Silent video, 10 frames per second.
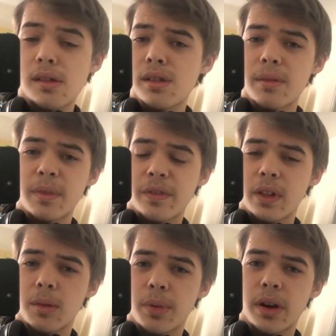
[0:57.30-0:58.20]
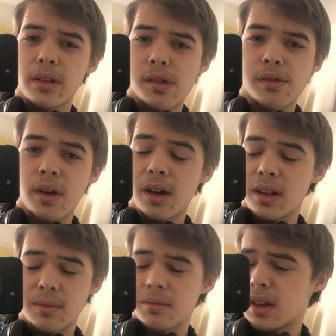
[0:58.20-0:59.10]
This left me feeling pretty distraught
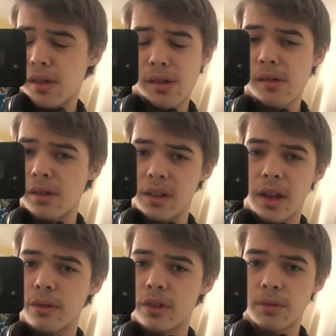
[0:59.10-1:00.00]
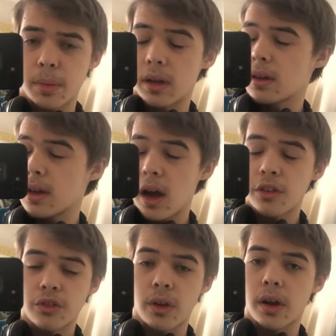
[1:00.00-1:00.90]
and excuse the language, but
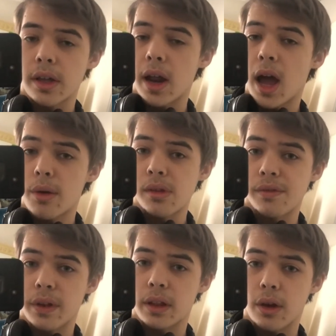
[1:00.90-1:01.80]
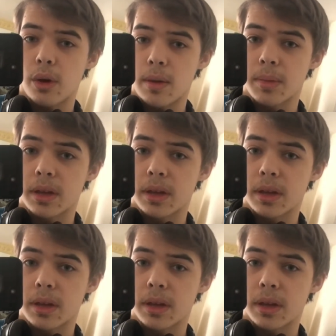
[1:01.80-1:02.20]
gosh darn it, I was feeling quite